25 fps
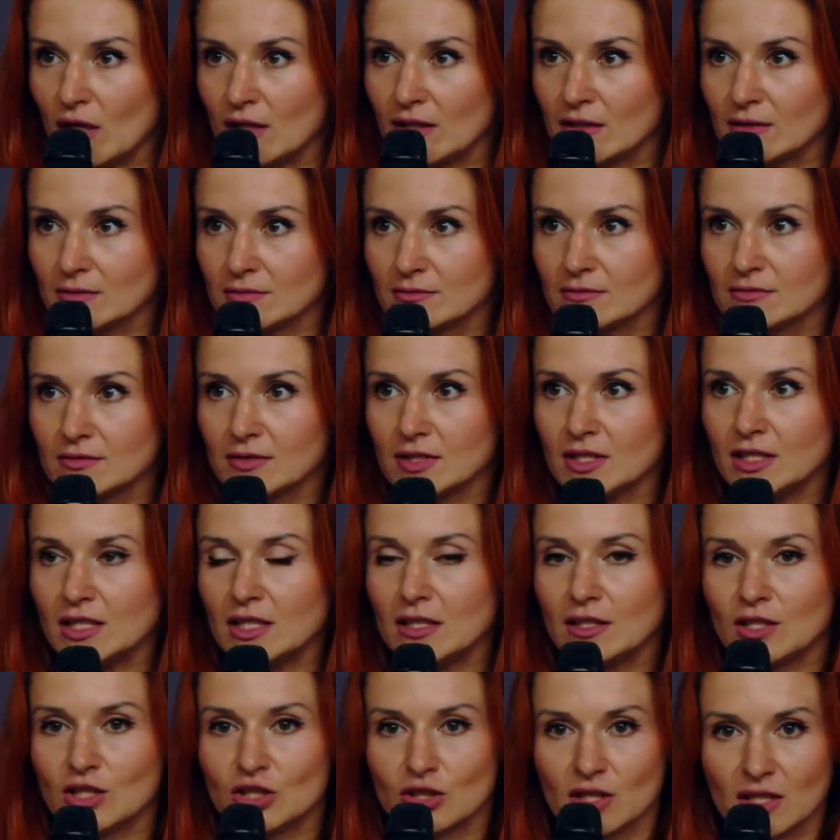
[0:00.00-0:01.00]
Now we
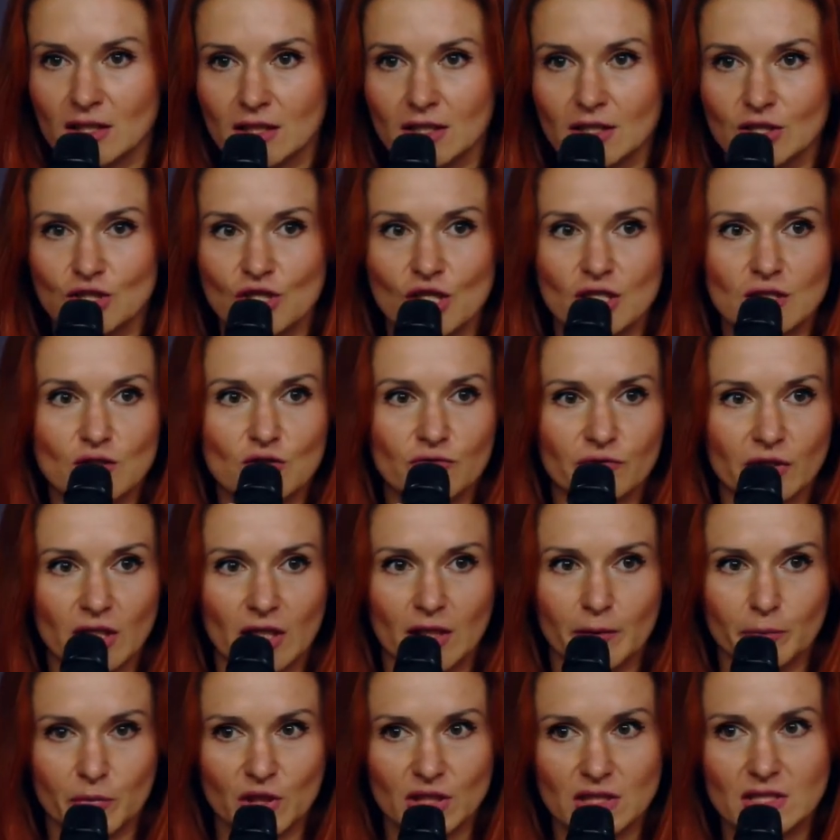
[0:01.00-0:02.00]
understand that there
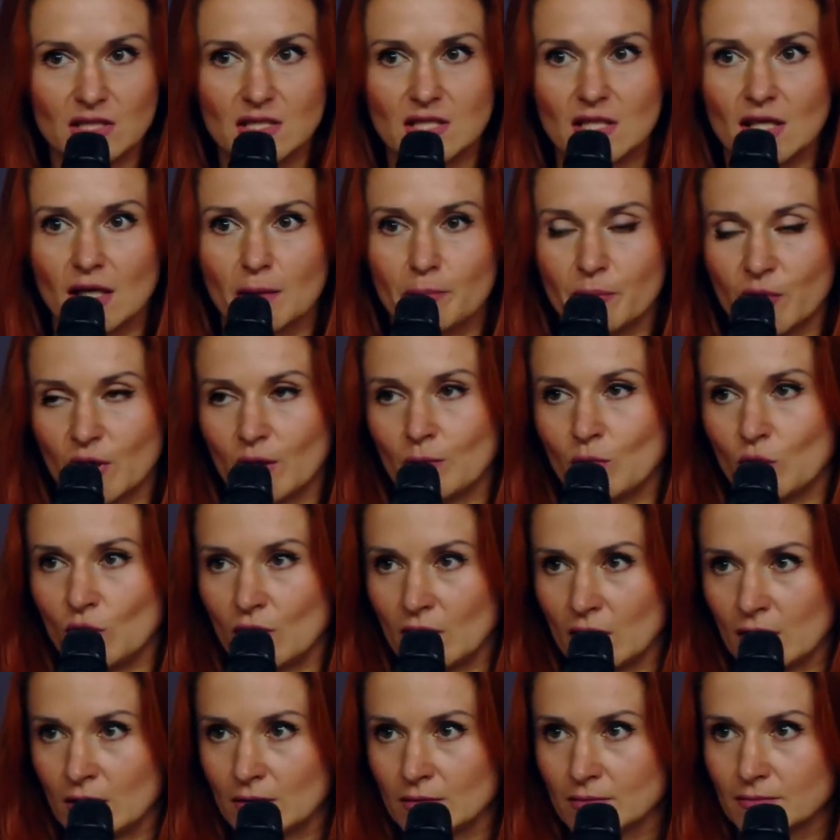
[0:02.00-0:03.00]
is no time
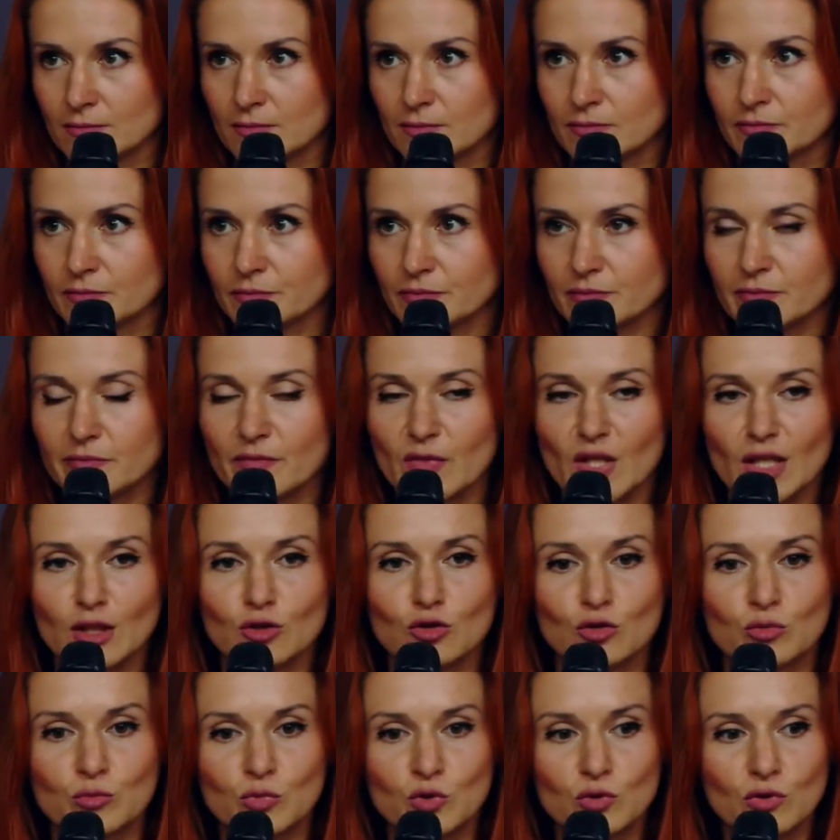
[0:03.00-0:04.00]
limit, unfortunately.
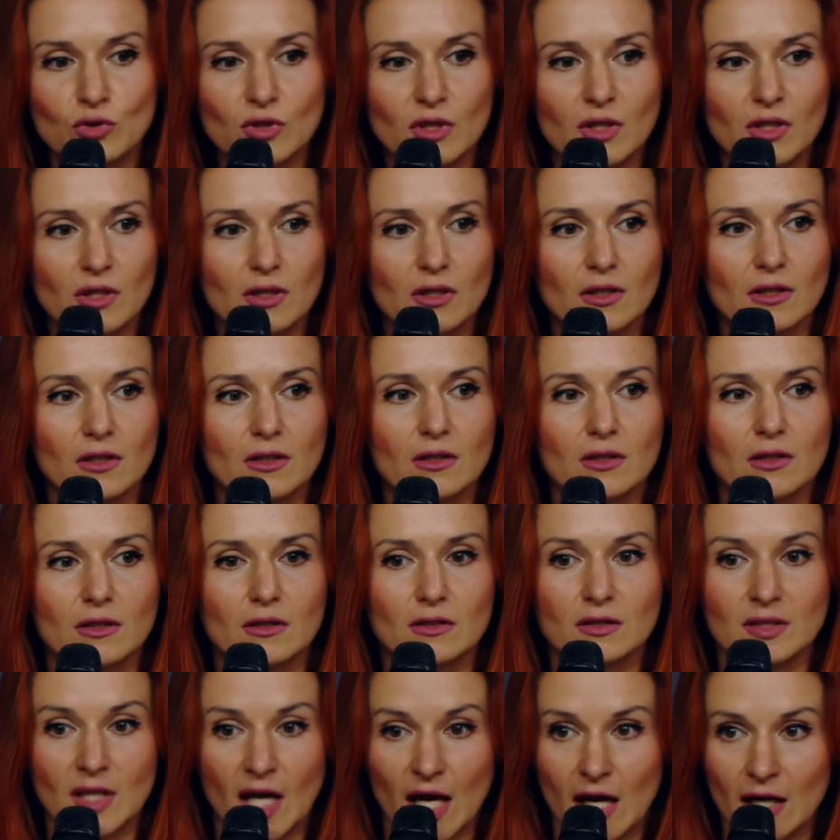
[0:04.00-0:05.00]
The only time limit
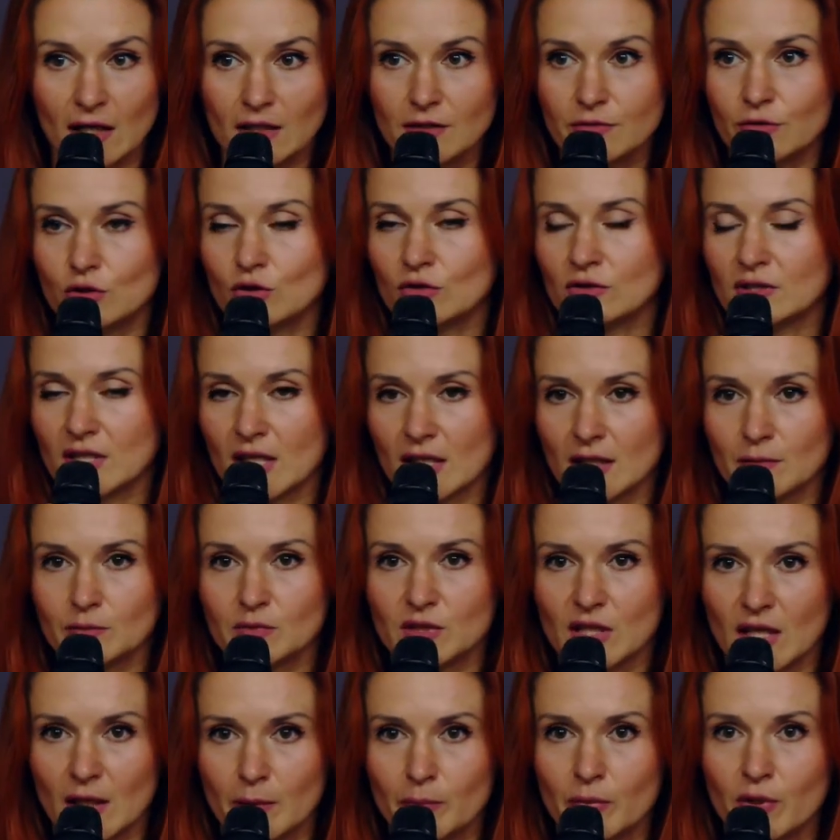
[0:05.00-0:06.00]
is our
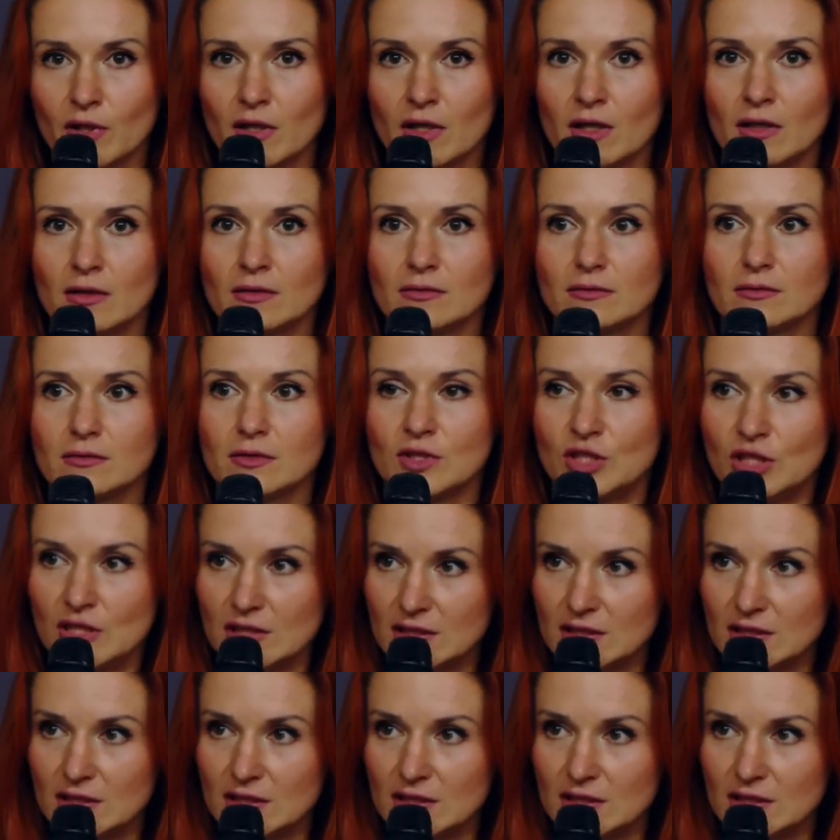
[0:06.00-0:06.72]
victory.